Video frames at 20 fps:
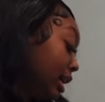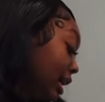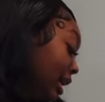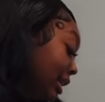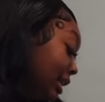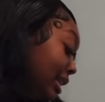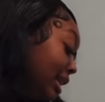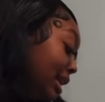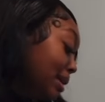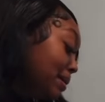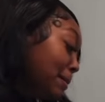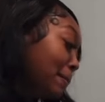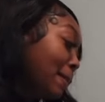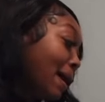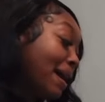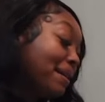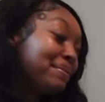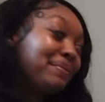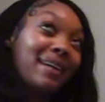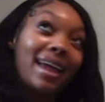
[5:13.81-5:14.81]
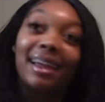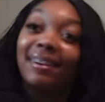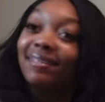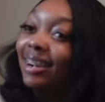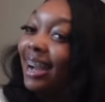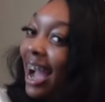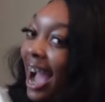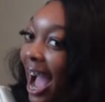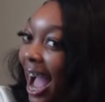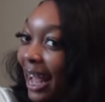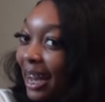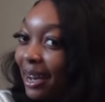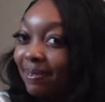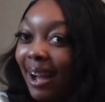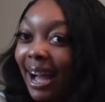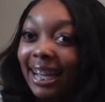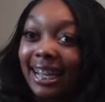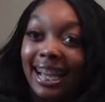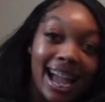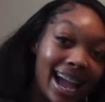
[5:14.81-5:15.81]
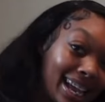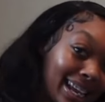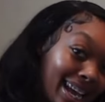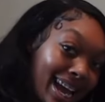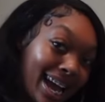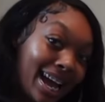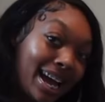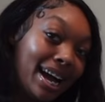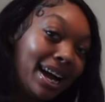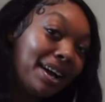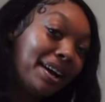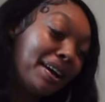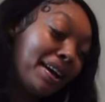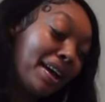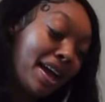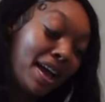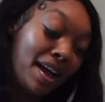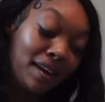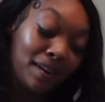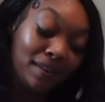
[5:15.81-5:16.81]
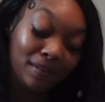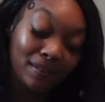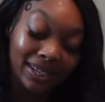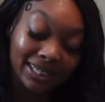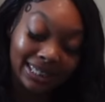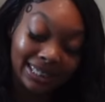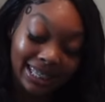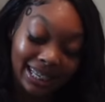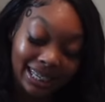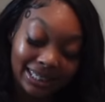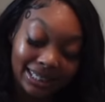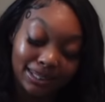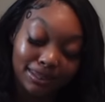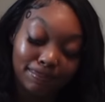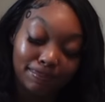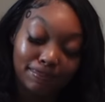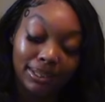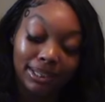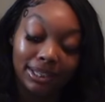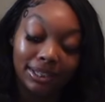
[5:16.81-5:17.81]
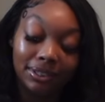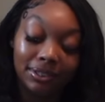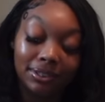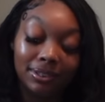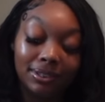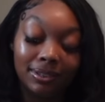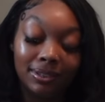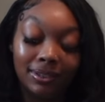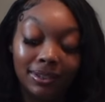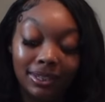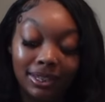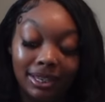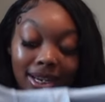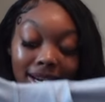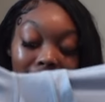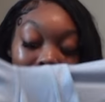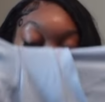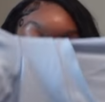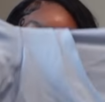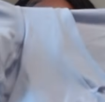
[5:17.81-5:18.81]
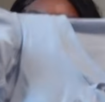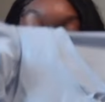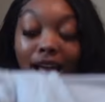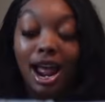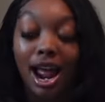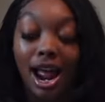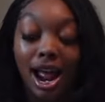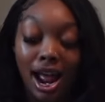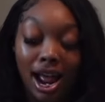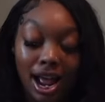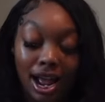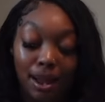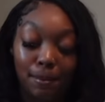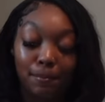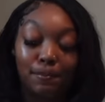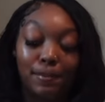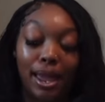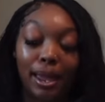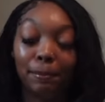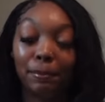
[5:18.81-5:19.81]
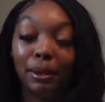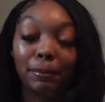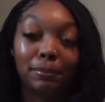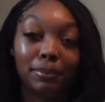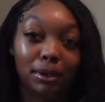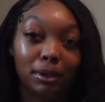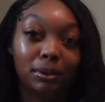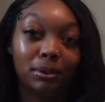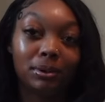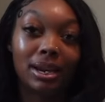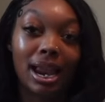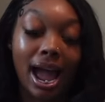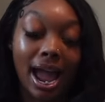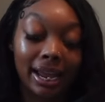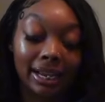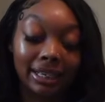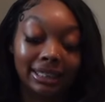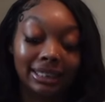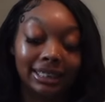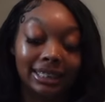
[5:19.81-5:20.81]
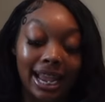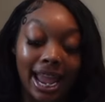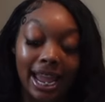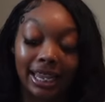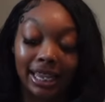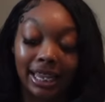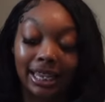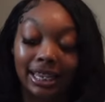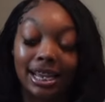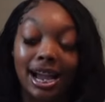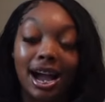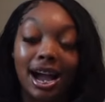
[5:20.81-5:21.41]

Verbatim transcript: and then my favorite item i got y'all was this blue baby blue like jacket